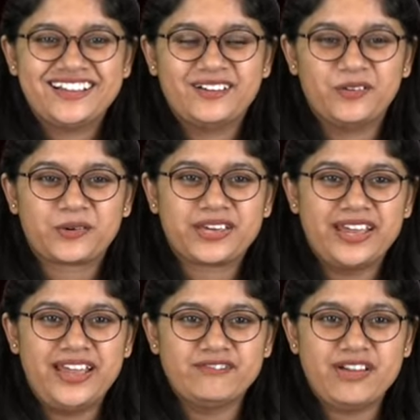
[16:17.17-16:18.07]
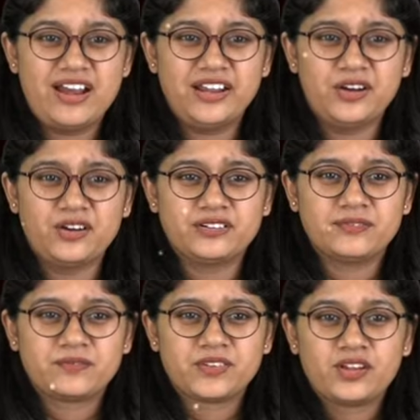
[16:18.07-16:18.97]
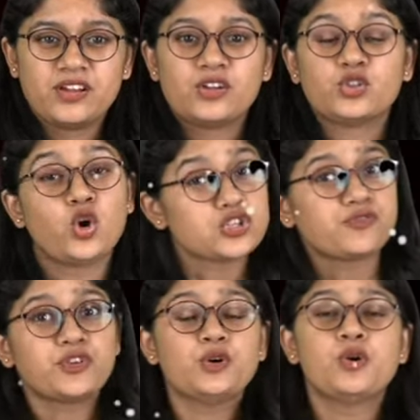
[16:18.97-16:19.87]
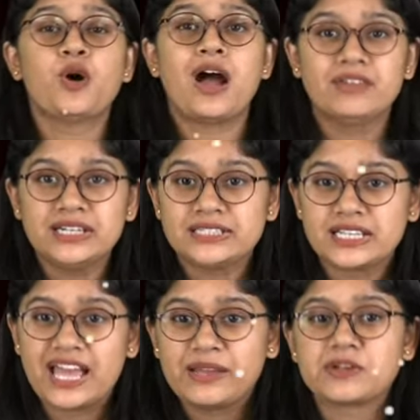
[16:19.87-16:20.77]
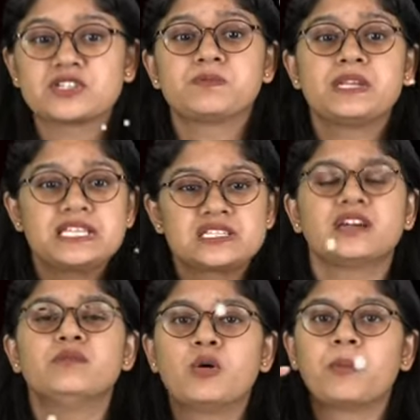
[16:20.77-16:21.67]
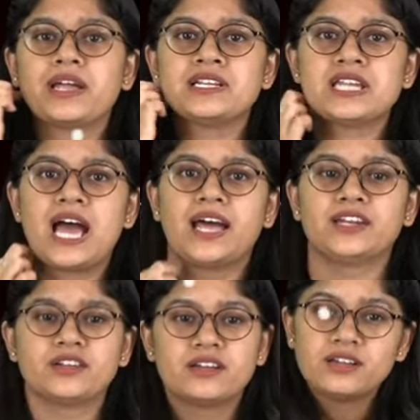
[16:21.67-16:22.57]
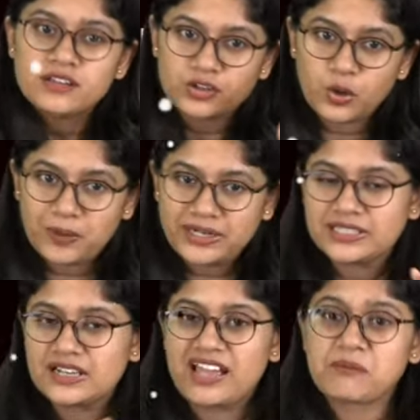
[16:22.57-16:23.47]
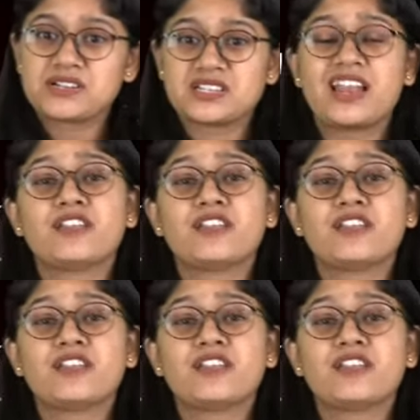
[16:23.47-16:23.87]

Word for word: Okay, very good. Those of you who haven't hit the like button, please take a moment and go and hit the like button. And